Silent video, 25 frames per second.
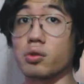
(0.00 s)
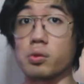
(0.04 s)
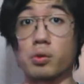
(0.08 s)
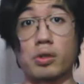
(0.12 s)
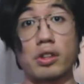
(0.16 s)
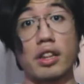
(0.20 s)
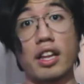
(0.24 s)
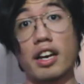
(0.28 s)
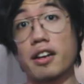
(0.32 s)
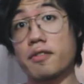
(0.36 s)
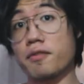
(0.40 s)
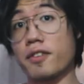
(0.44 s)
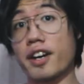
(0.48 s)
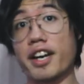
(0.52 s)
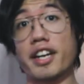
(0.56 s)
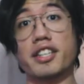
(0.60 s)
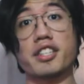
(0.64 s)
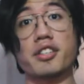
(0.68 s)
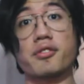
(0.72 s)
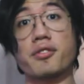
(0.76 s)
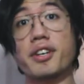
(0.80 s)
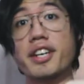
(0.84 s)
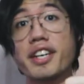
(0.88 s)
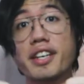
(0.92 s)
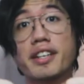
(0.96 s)
Good luck finding
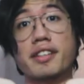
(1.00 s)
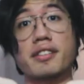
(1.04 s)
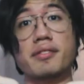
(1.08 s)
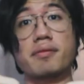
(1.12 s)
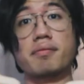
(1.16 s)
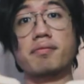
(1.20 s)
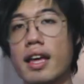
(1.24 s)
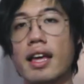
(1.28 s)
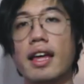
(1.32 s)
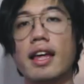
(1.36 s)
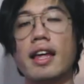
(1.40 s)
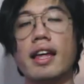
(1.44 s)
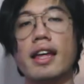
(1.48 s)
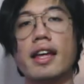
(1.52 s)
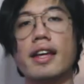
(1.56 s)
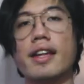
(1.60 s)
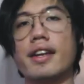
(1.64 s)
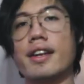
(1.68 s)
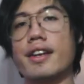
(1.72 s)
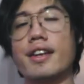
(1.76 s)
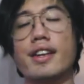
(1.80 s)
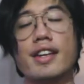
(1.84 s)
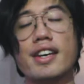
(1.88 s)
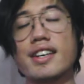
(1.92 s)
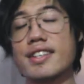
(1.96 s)
the ring.
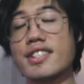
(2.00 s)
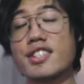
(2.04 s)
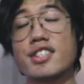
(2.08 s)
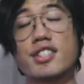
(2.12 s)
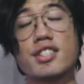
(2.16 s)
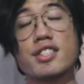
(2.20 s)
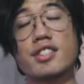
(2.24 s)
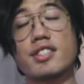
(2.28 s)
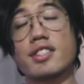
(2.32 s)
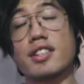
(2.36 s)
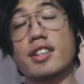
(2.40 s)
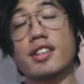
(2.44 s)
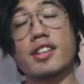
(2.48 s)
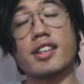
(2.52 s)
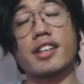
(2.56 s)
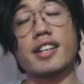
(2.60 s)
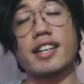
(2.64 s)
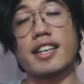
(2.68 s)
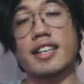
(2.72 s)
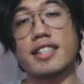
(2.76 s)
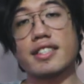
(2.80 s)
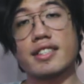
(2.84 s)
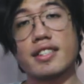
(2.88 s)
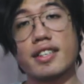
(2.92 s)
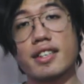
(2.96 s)
And that's just another
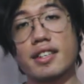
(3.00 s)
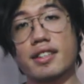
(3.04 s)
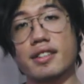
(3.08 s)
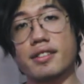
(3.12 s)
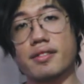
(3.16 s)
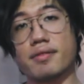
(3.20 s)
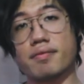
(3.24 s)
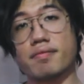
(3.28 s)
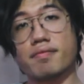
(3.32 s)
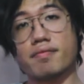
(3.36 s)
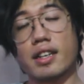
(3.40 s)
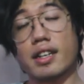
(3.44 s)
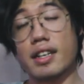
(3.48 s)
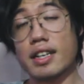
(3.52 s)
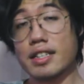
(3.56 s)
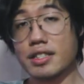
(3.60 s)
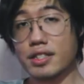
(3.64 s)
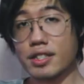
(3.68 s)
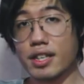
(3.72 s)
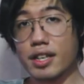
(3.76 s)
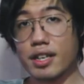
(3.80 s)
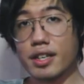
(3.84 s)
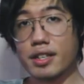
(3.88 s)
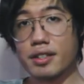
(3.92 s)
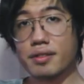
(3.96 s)
day's end. The next
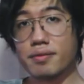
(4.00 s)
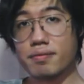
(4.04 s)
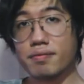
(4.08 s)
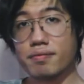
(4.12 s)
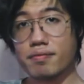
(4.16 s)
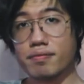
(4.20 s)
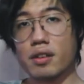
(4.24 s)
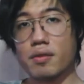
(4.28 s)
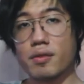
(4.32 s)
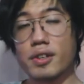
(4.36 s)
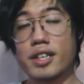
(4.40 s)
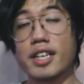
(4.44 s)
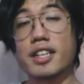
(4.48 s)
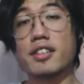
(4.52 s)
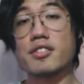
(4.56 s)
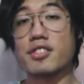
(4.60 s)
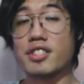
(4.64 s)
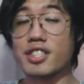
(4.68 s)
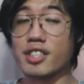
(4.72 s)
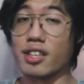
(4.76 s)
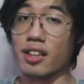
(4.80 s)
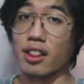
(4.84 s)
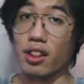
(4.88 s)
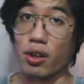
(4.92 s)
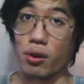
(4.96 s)
day, we get to
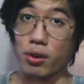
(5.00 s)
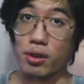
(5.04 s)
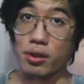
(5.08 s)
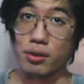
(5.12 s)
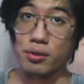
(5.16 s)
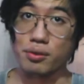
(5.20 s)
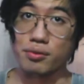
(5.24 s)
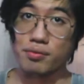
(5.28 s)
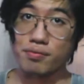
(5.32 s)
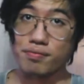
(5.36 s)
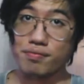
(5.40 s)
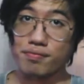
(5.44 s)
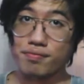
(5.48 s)
see the local.